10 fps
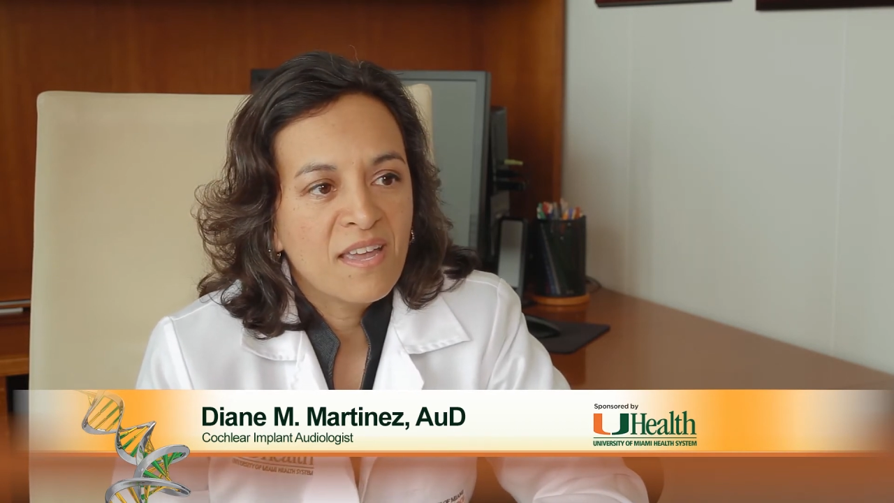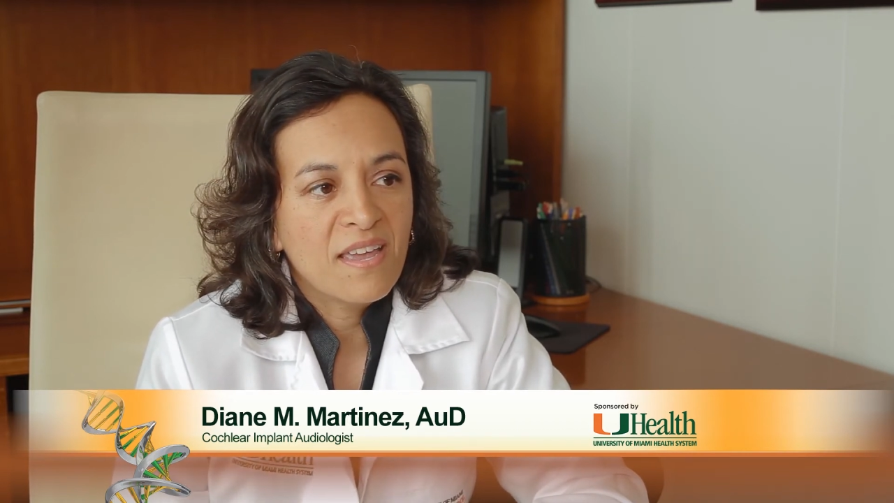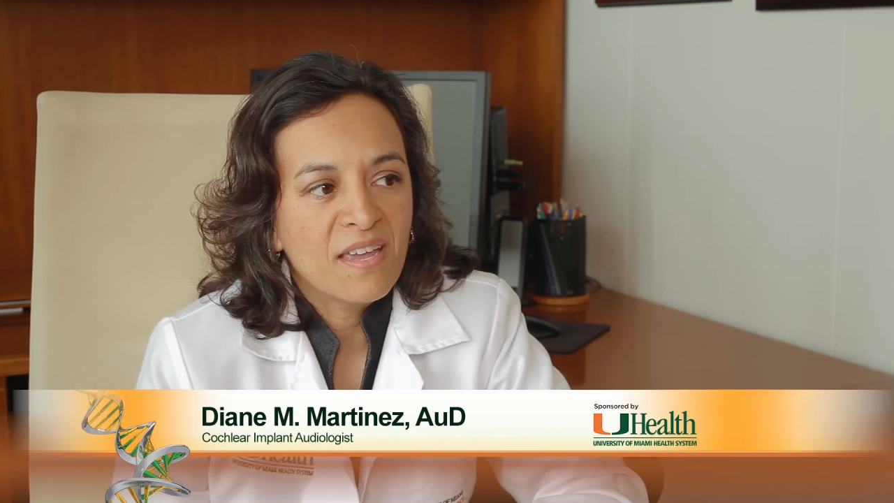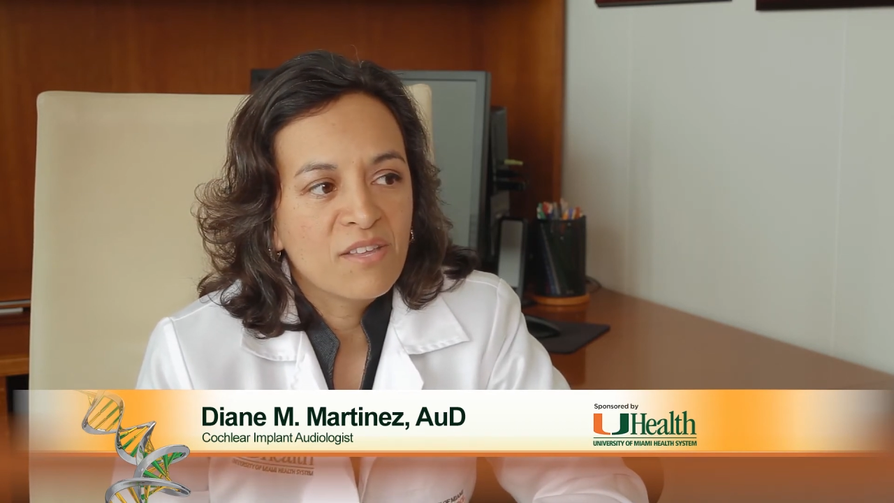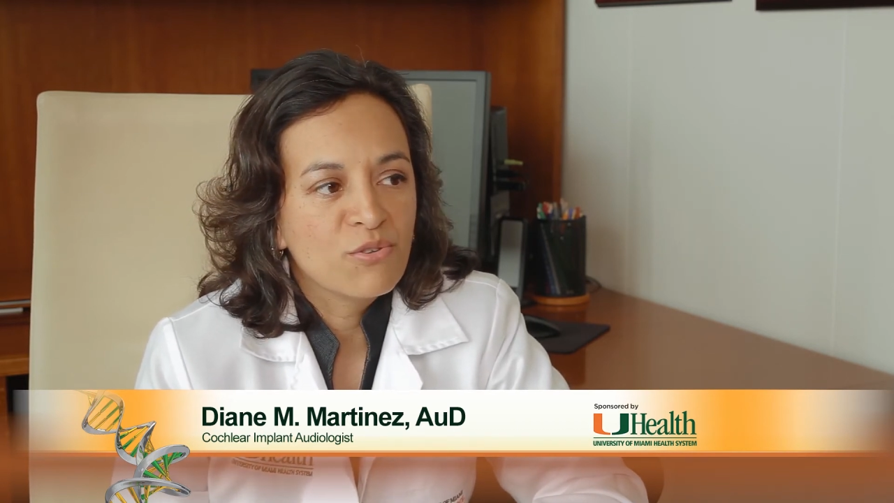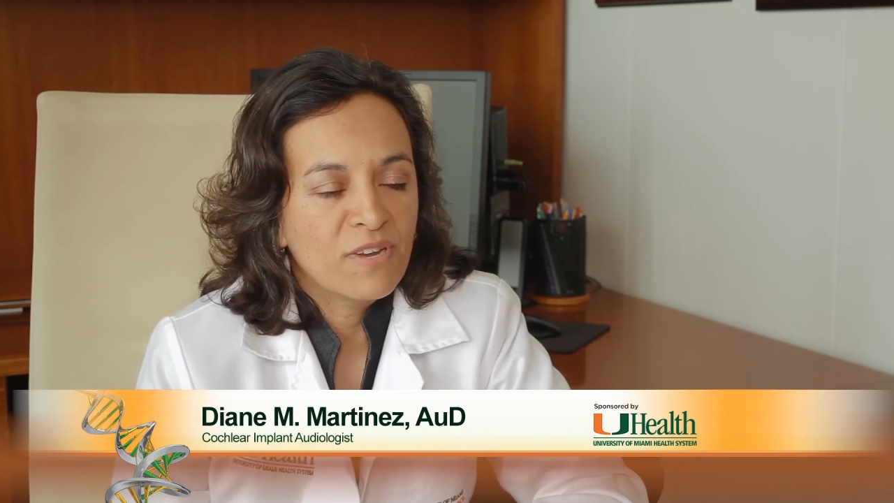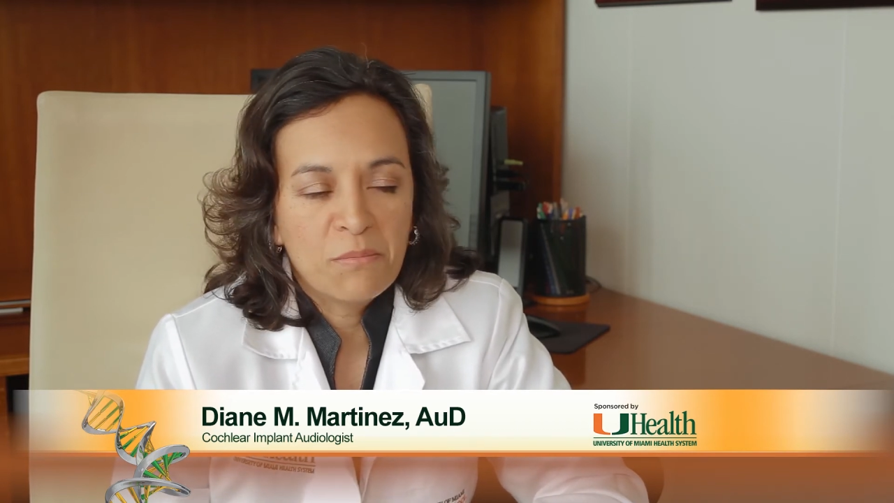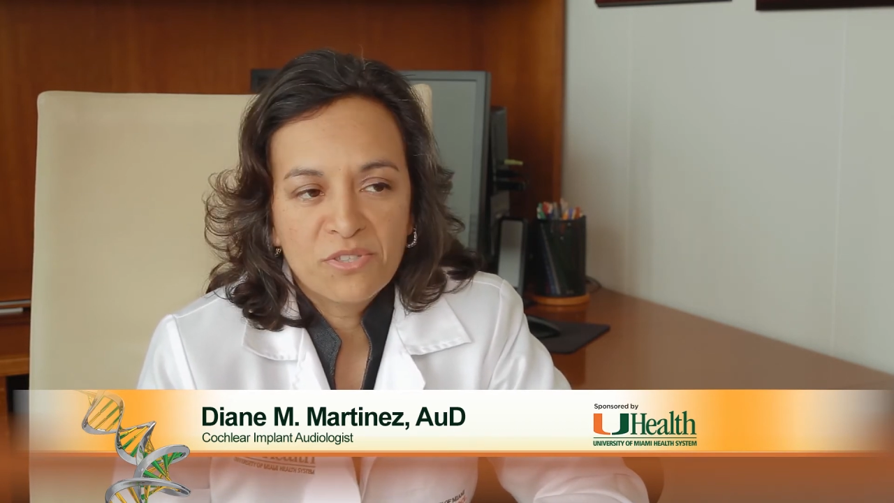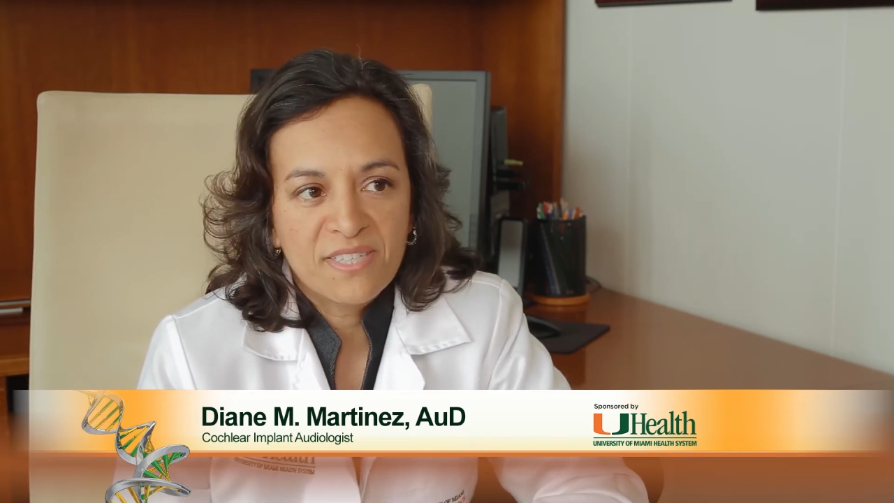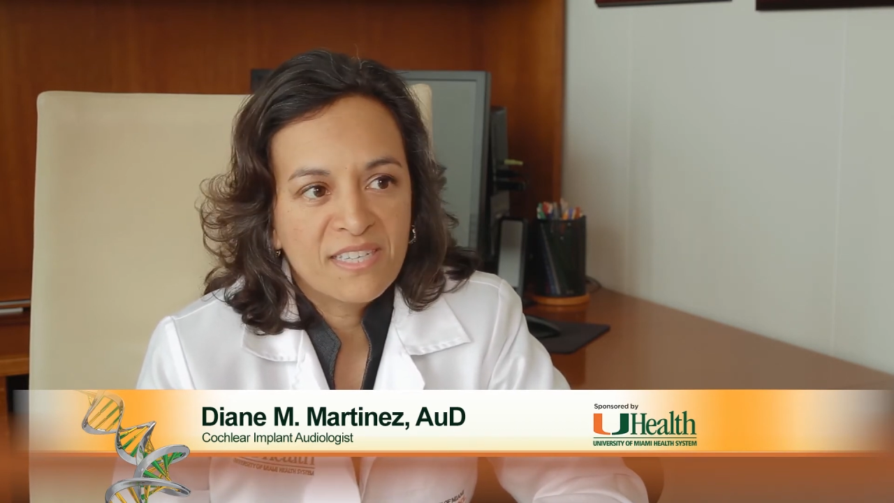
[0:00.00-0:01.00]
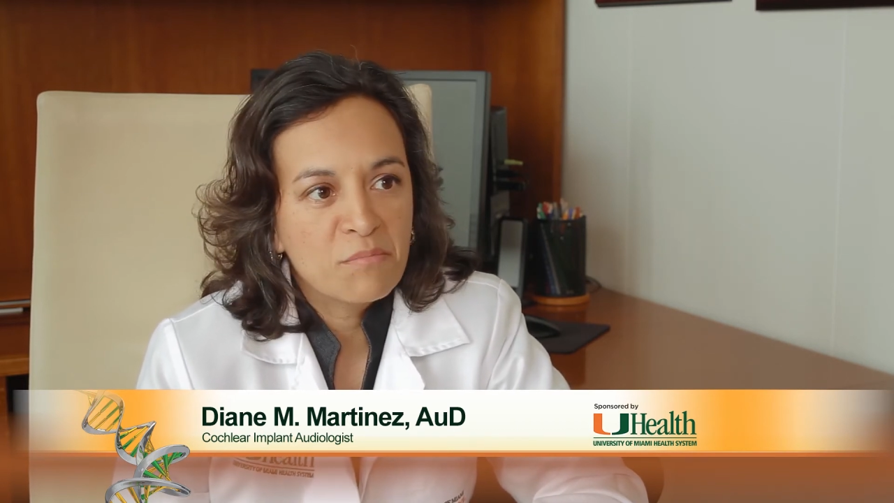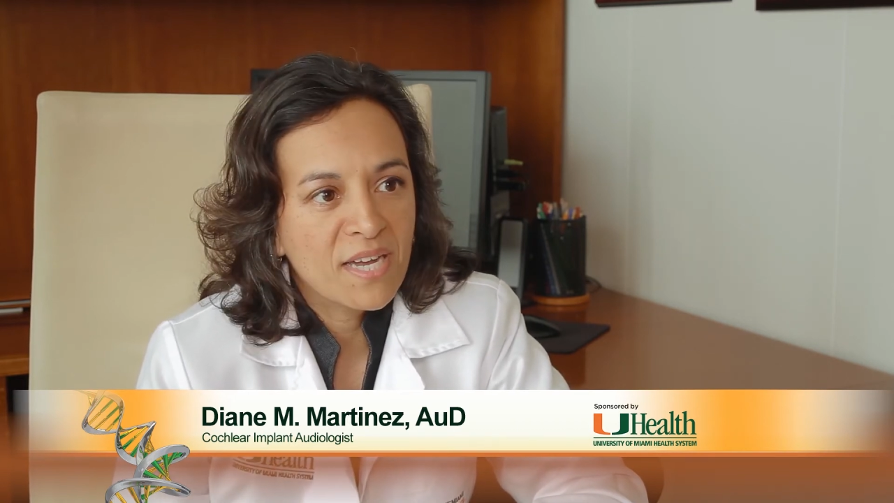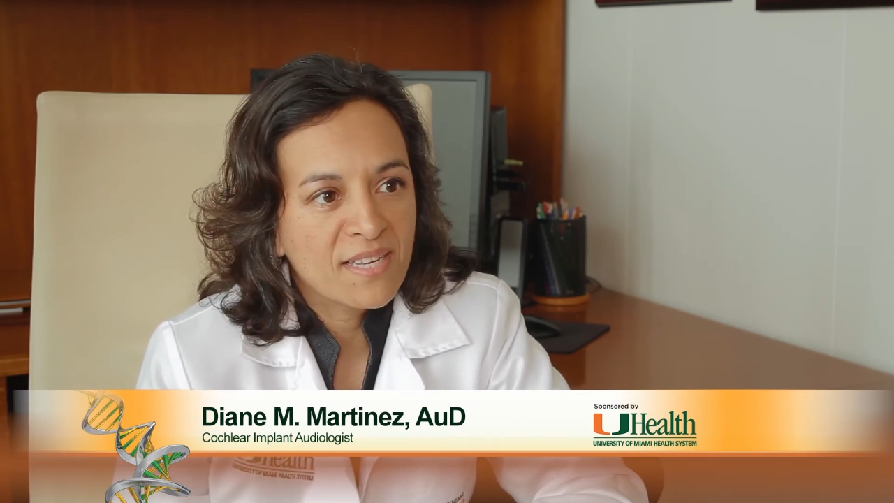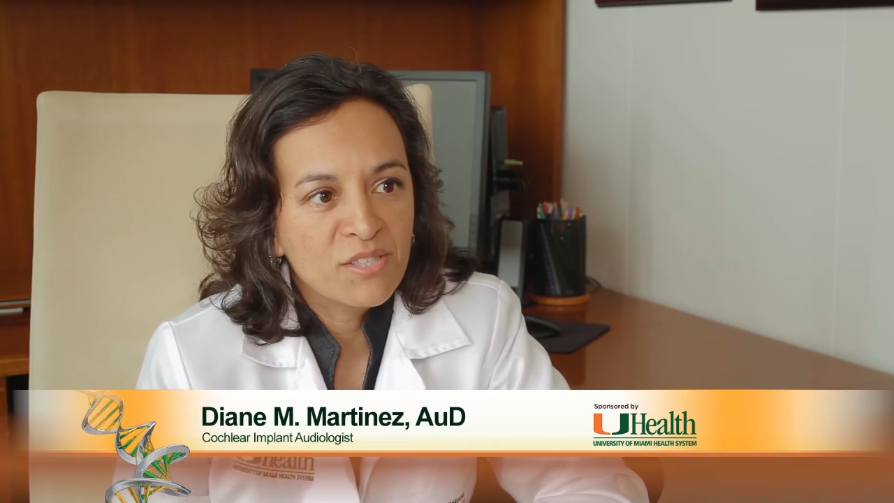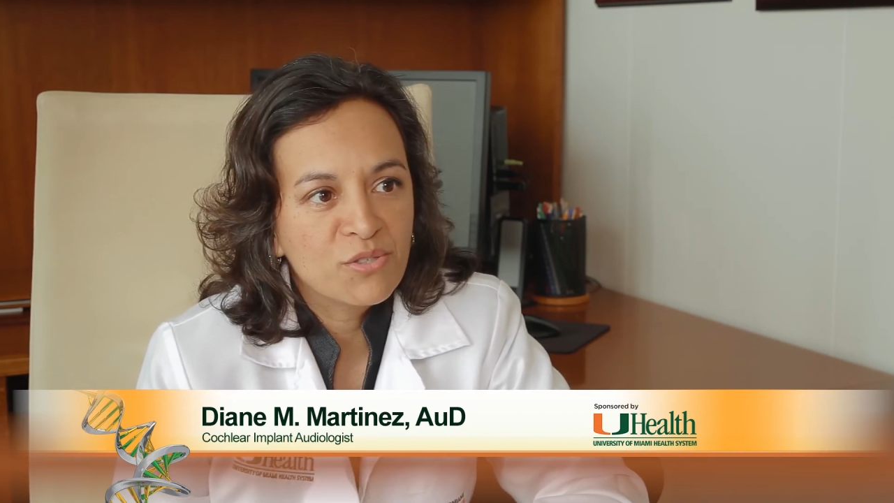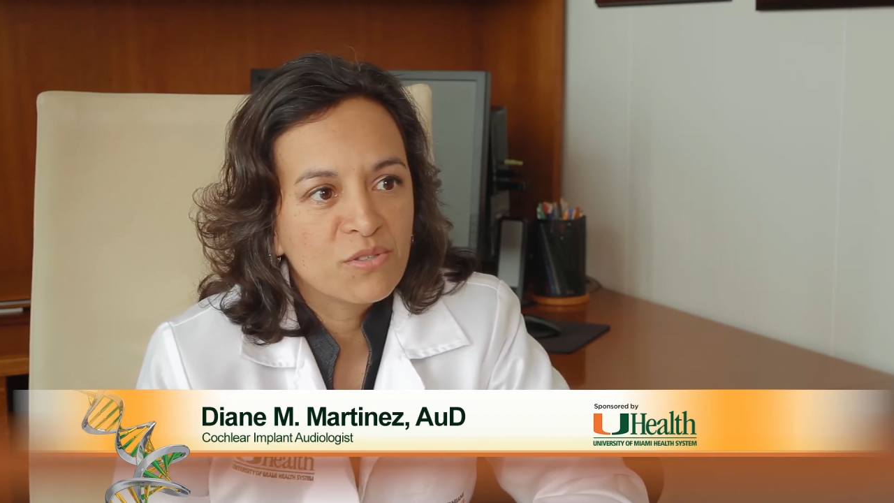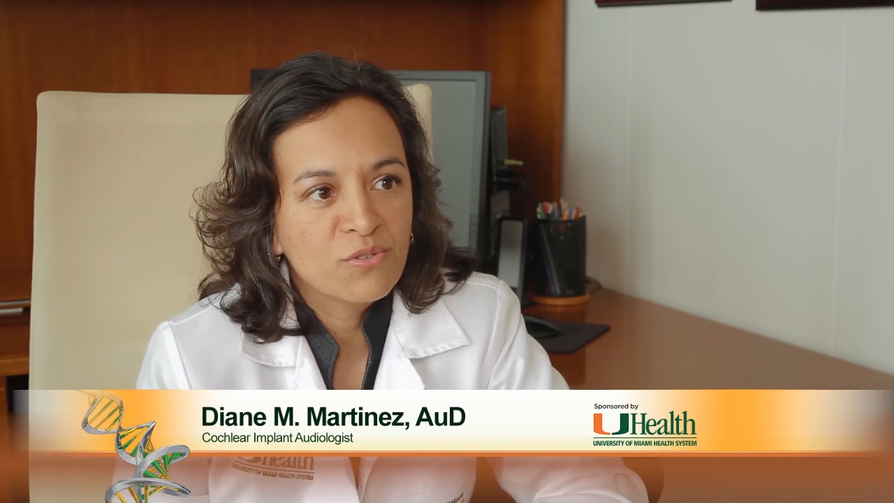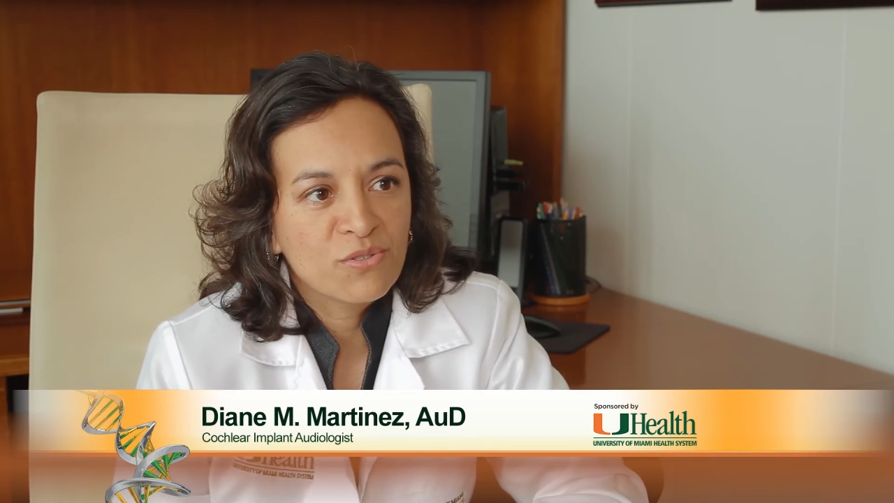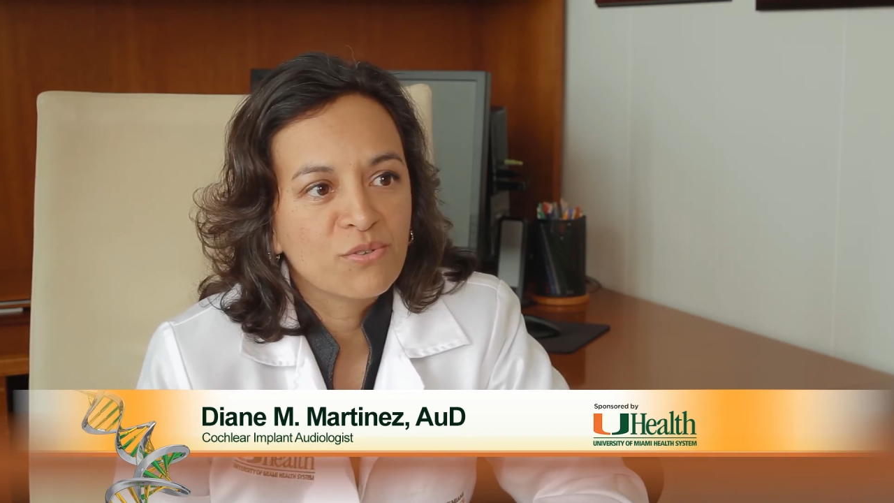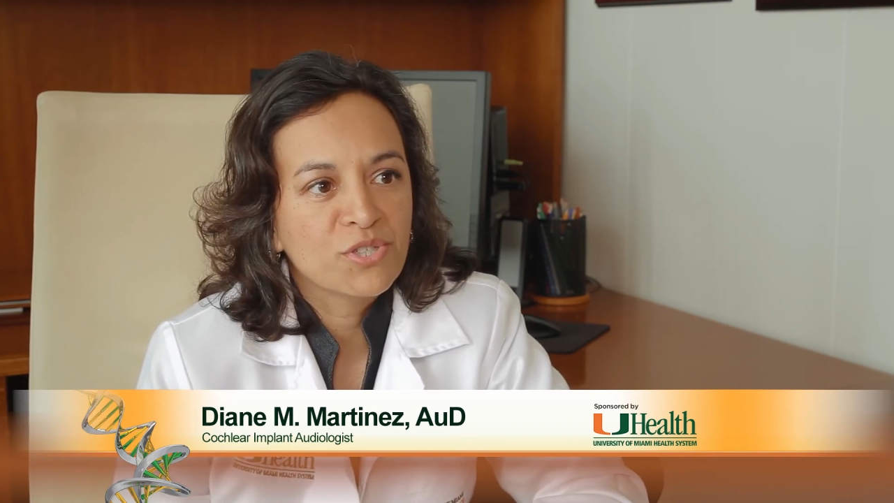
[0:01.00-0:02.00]
and they're able to get back into
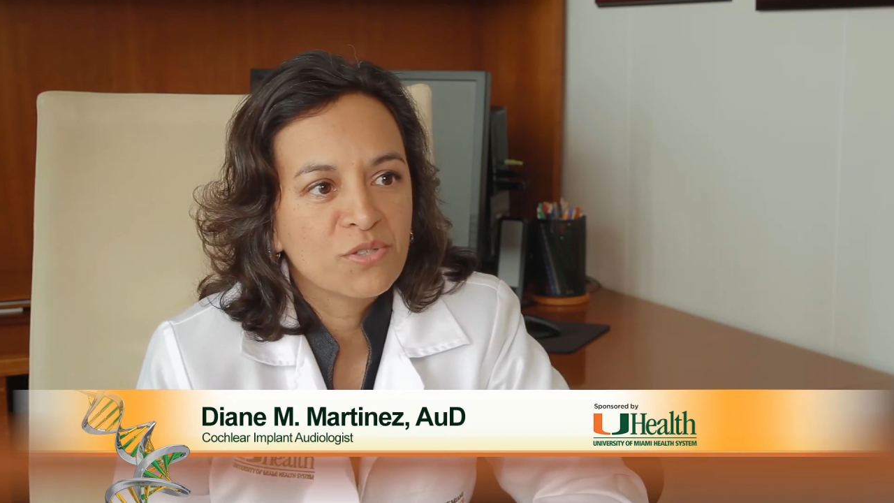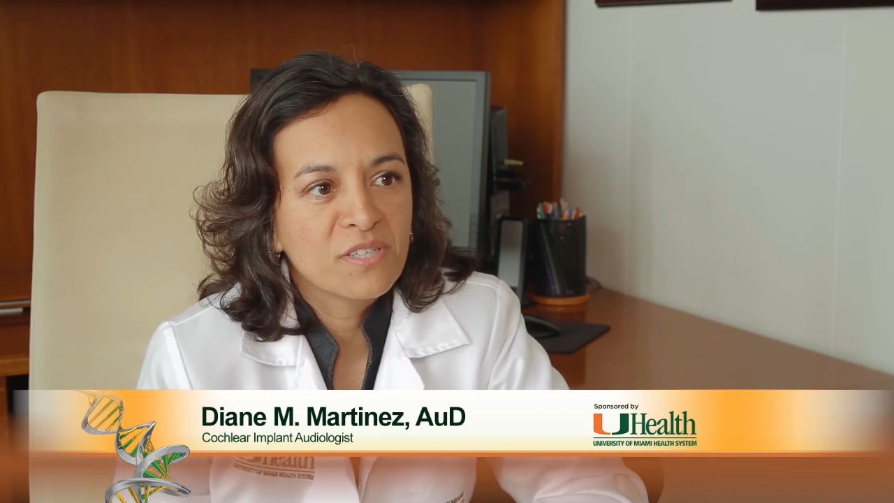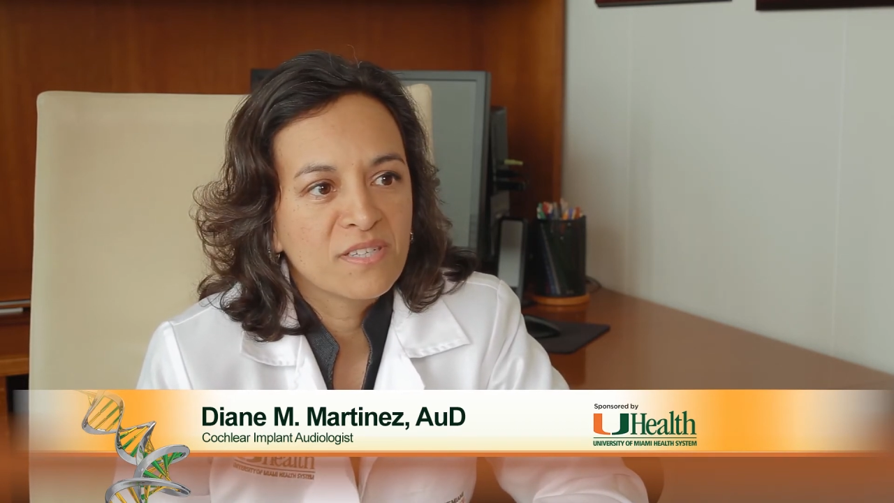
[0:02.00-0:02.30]
their social